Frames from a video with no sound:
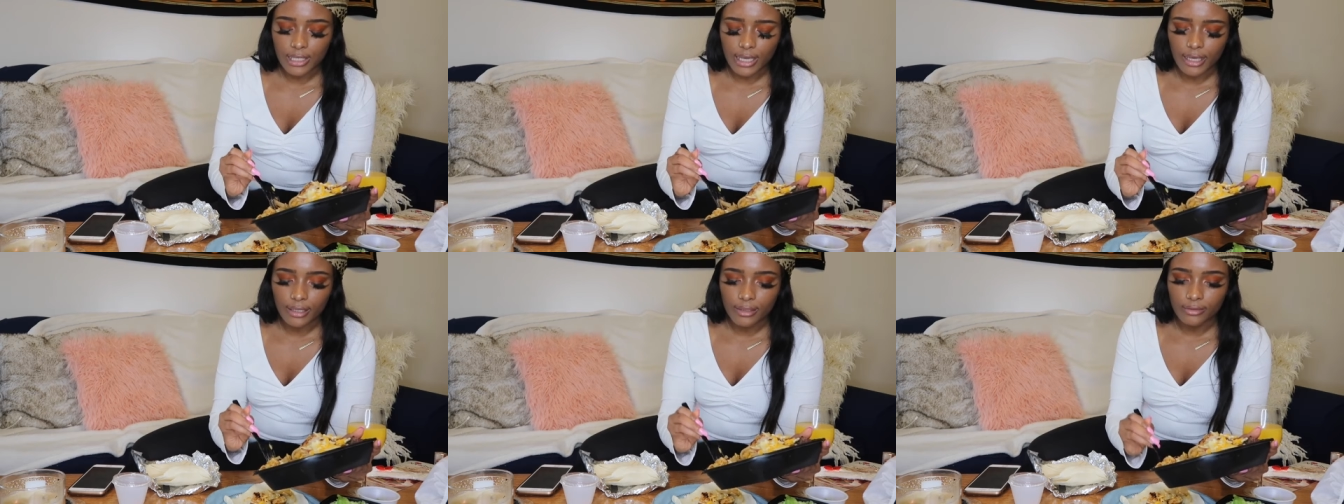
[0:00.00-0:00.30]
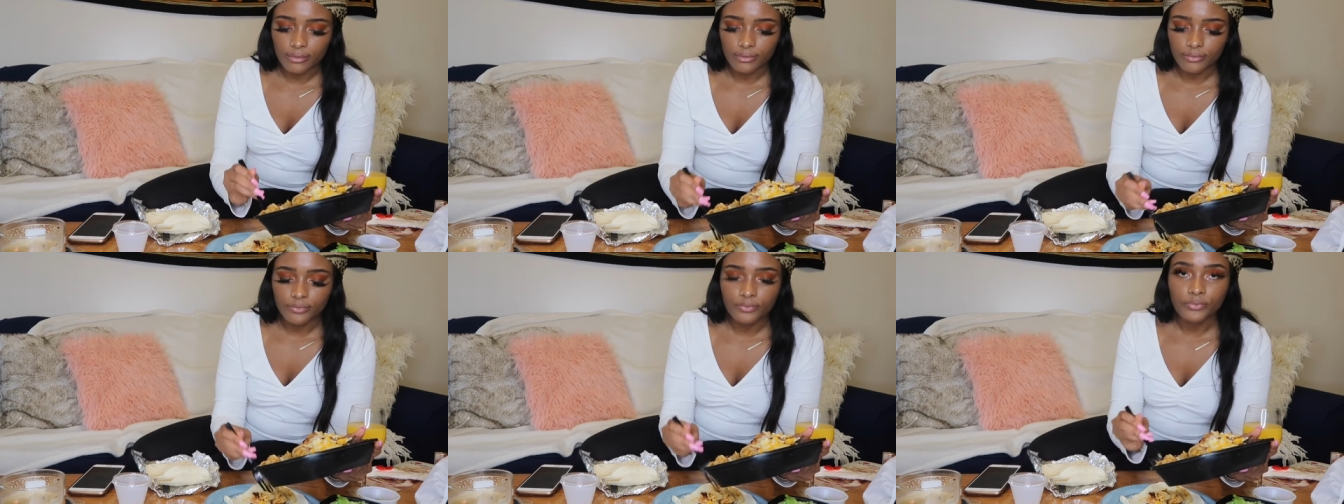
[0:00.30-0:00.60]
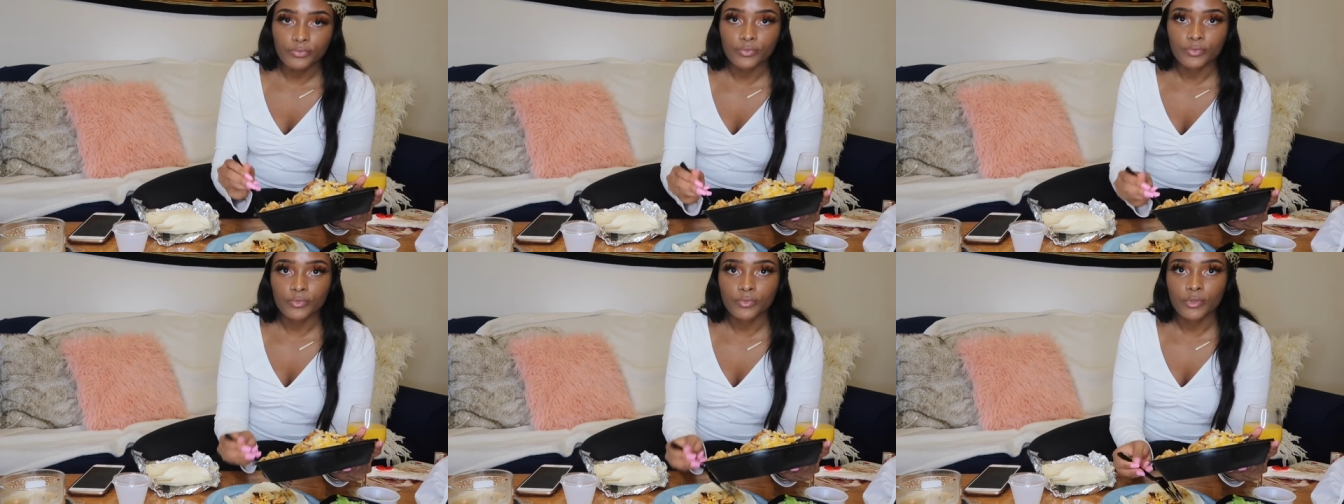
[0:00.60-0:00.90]
like
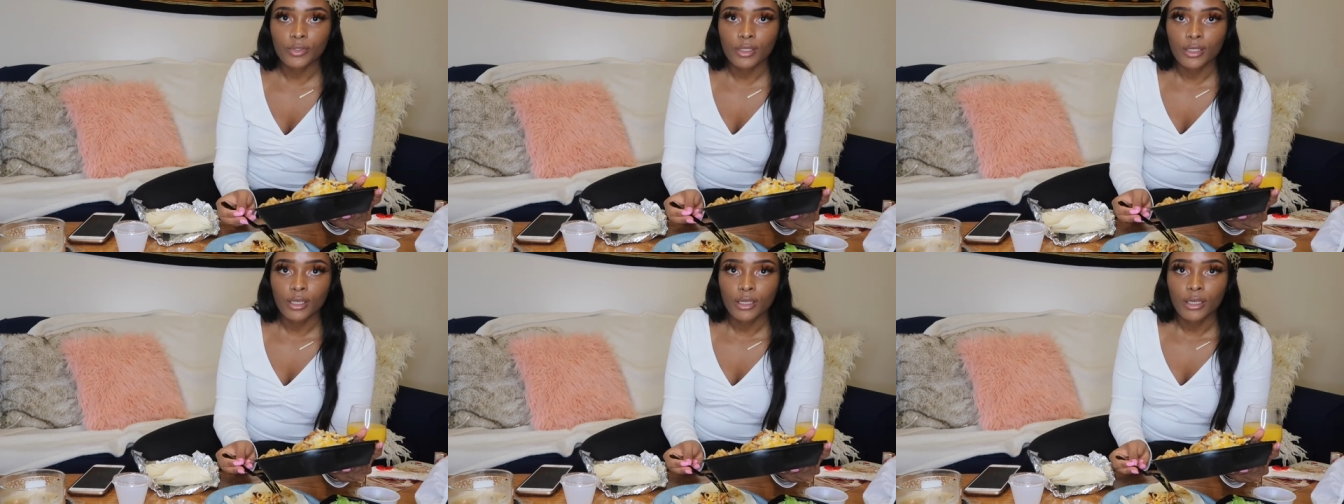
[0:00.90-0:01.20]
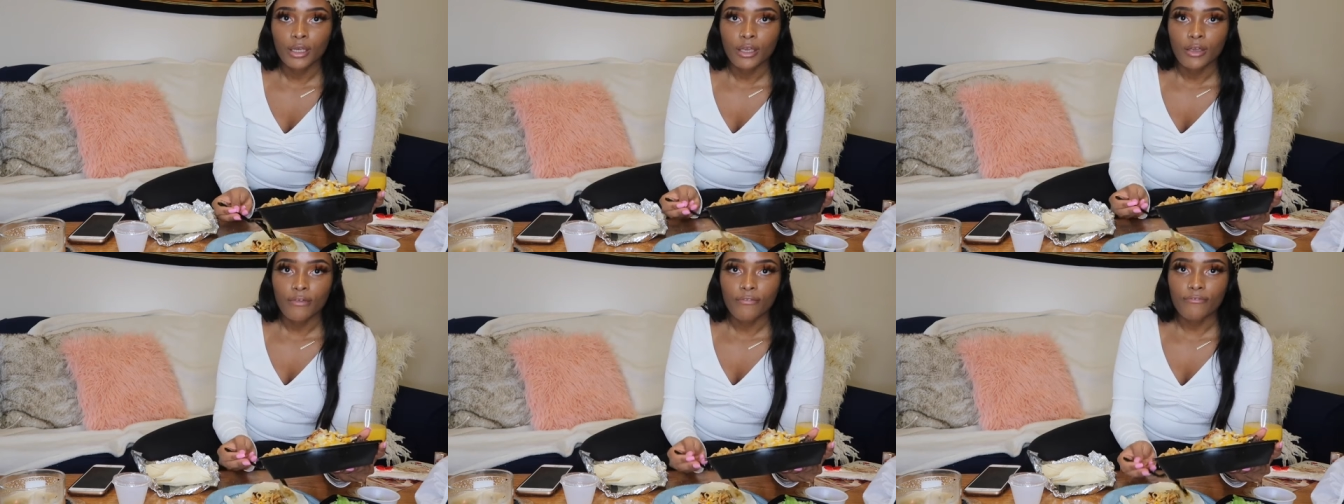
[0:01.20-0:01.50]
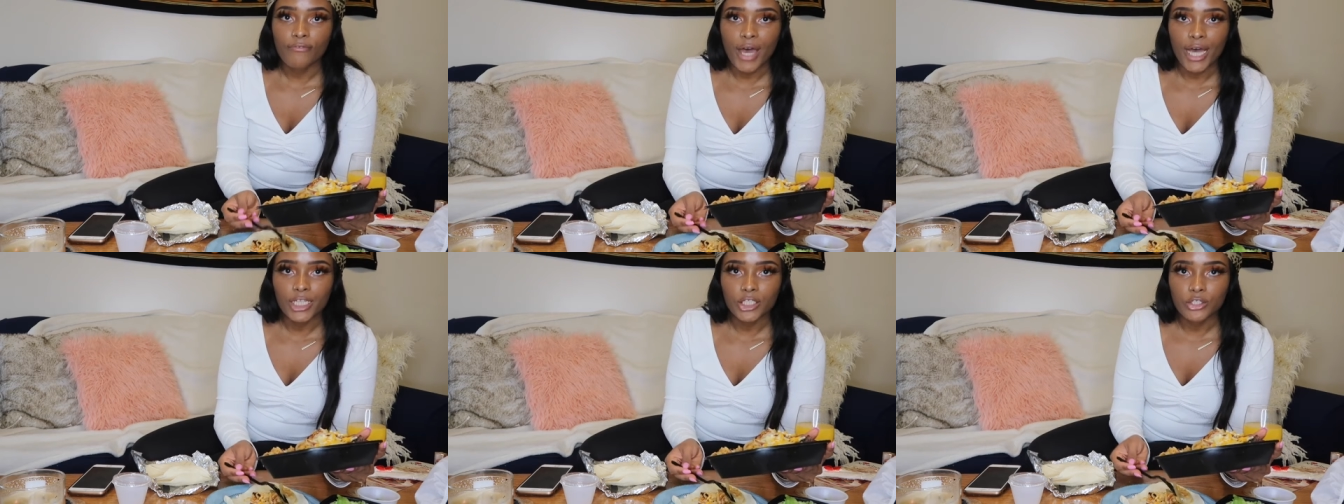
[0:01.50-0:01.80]

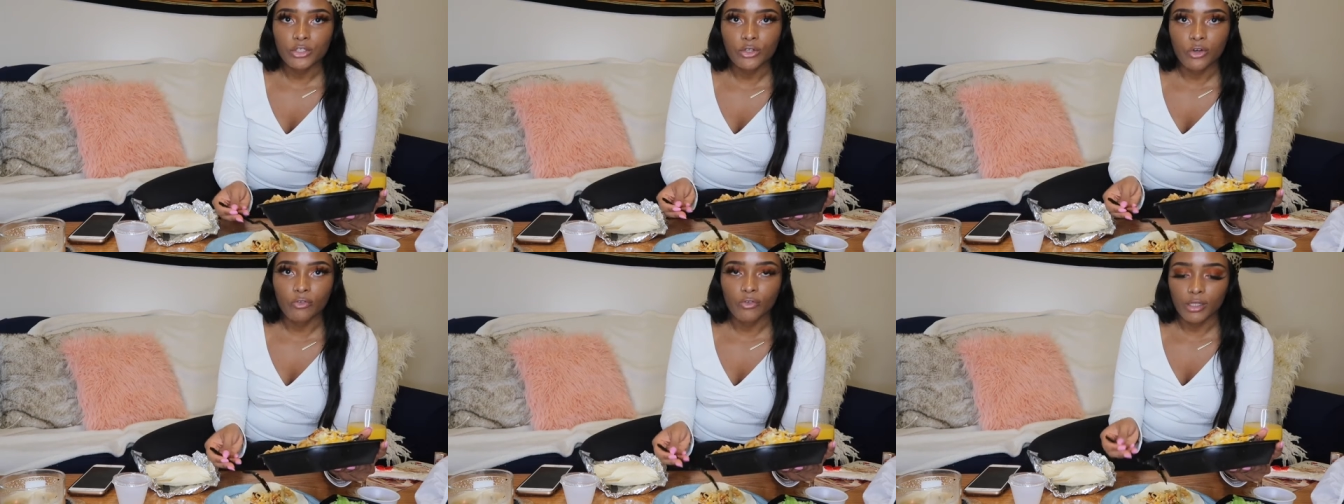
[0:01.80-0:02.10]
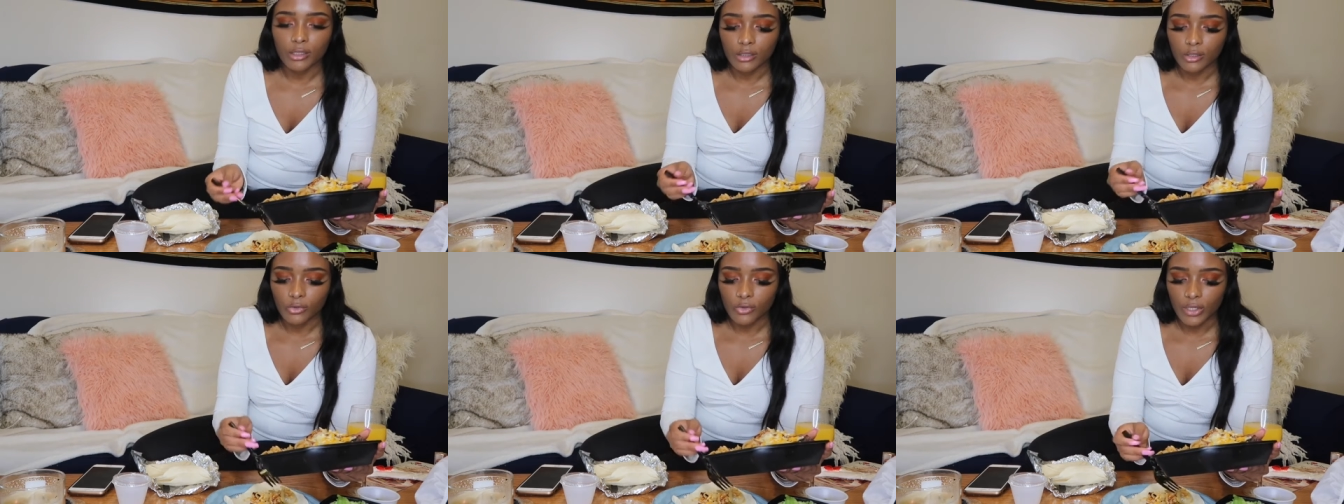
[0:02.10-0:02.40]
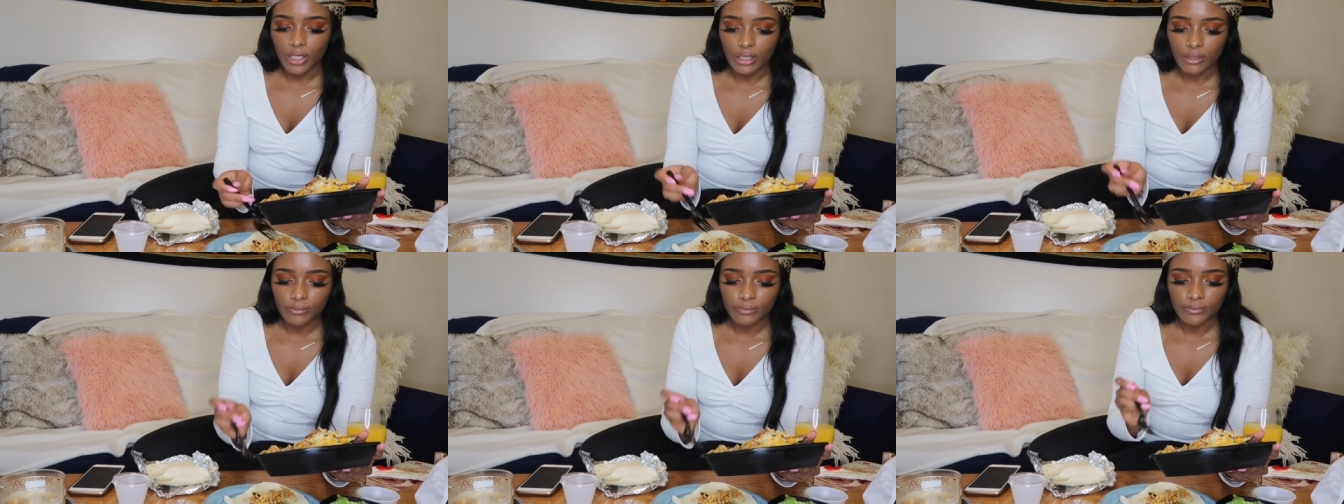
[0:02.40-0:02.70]
Fashion Nova
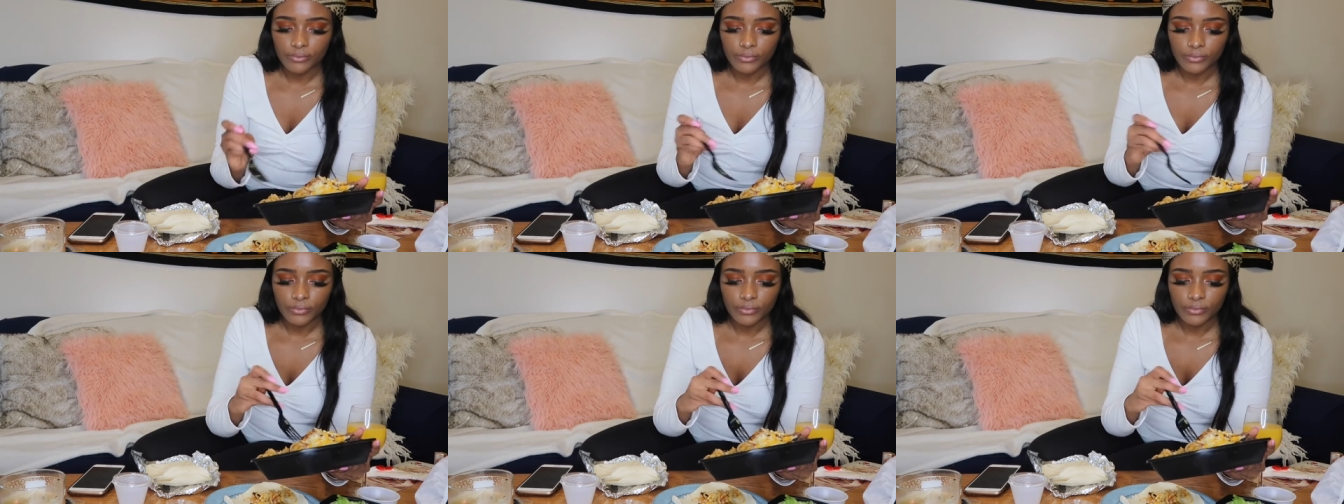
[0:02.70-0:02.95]
clothing.